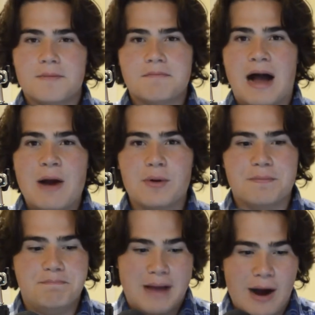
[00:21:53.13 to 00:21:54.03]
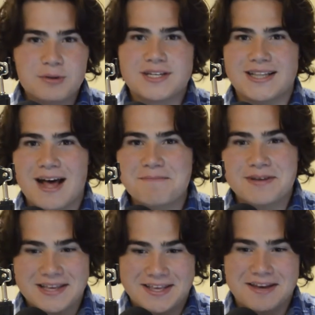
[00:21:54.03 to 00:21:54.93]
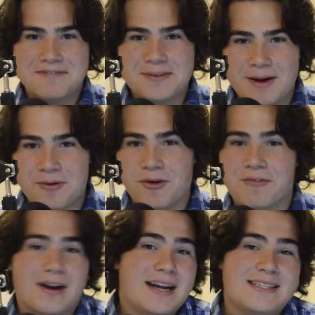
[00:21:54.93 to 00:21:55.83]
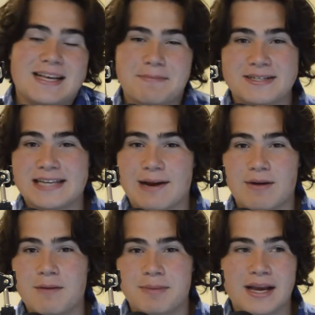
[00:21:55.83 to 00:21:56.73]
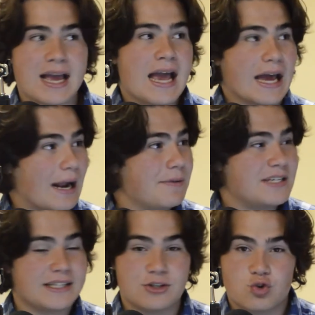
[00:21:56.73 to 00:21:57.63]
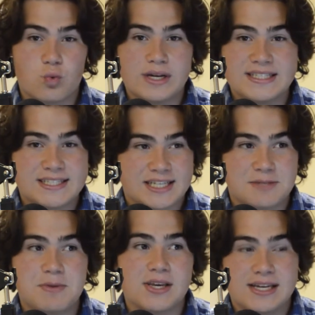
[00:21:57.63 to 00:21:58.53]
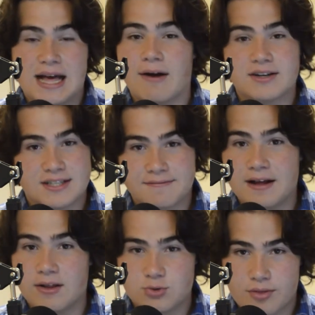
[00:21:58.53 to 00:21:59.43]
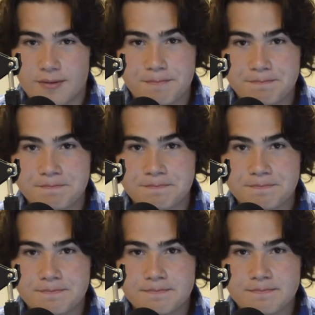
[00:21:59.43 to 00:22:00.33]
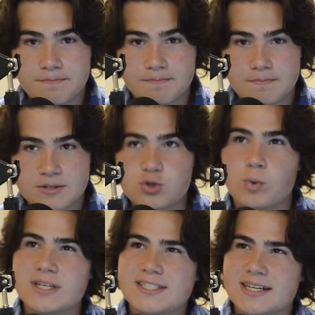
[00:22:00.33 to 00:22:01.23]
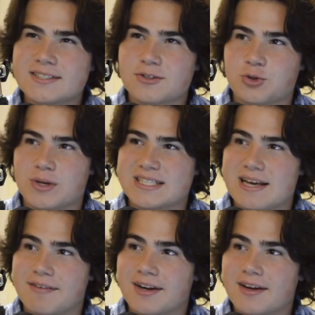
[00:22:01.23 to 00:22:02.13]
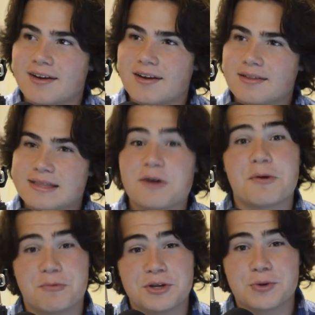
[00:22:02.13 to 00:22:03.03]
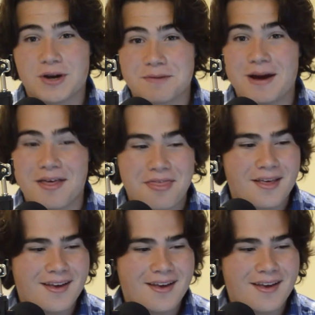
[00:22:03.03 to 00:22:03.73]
I would bow to them, give them Al Horford, and I'd take my second-round pick, and I would take the $26 million that follows with him. Is it 26 or 27? That would really quick math.